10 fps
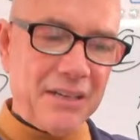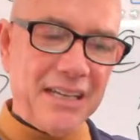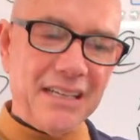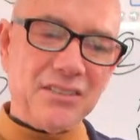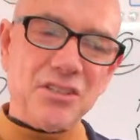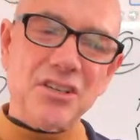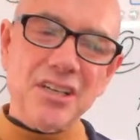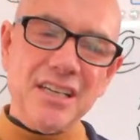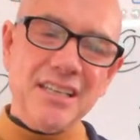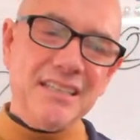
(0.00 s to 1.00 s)
it's
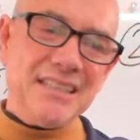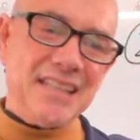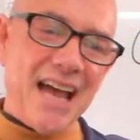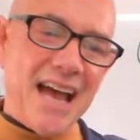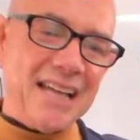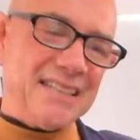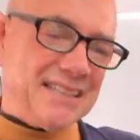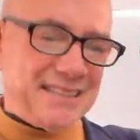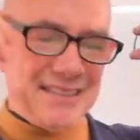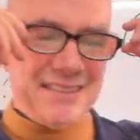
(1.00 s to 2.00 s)
good that
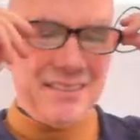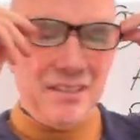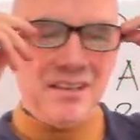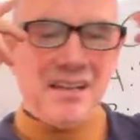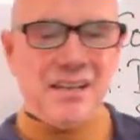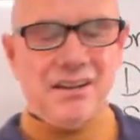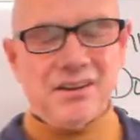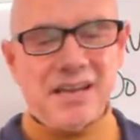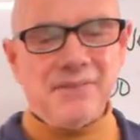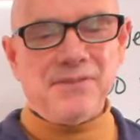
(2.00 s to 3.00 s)

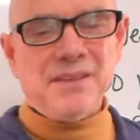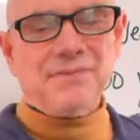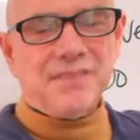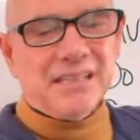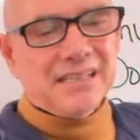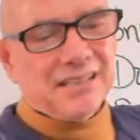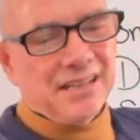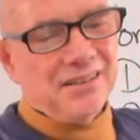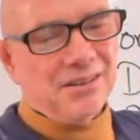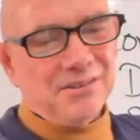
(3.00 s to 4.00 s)
okay if, if,
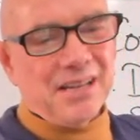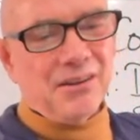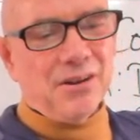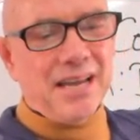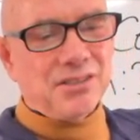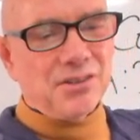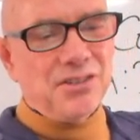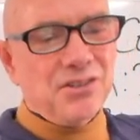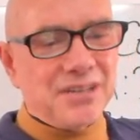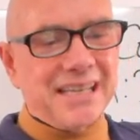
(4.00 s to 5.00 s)
you know like okay so
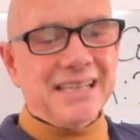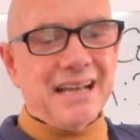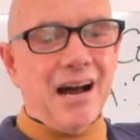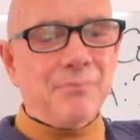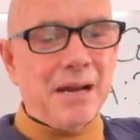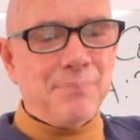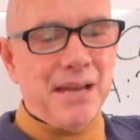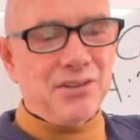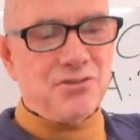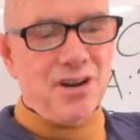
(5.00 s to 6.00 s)
you can on my
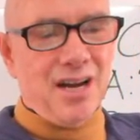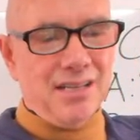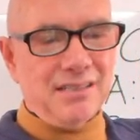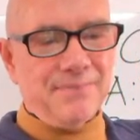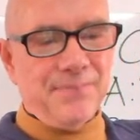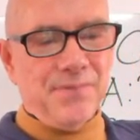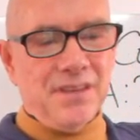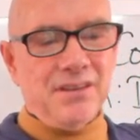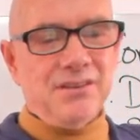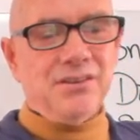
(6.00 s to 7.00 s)
patreon
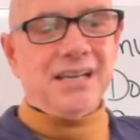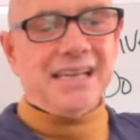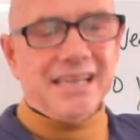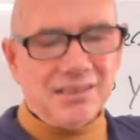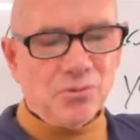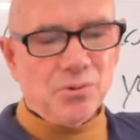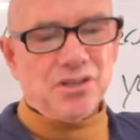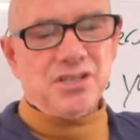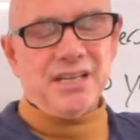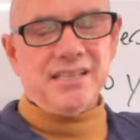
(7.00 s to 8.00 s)
you can get the
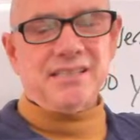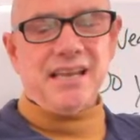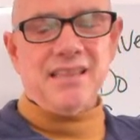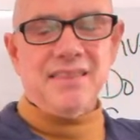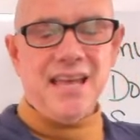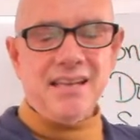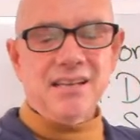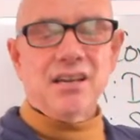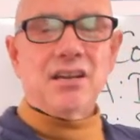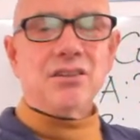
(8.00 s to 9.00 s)
worksheets and
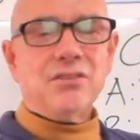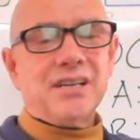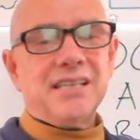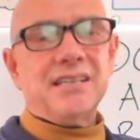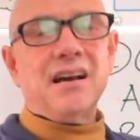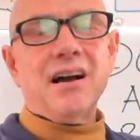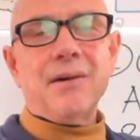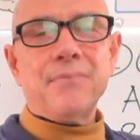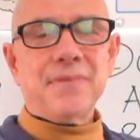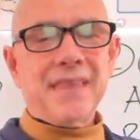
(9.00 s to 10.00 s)
then you can
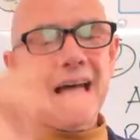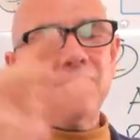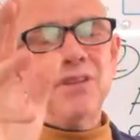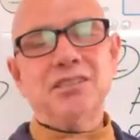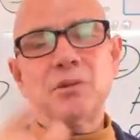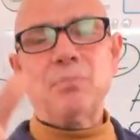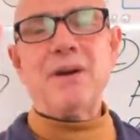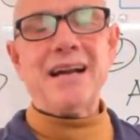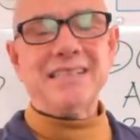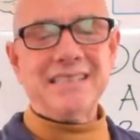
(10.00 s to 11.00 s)
um, have lots of
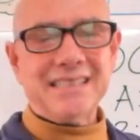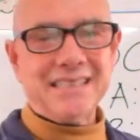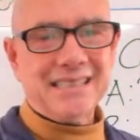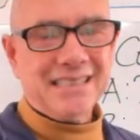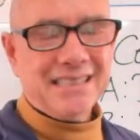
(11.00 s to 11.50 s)
practice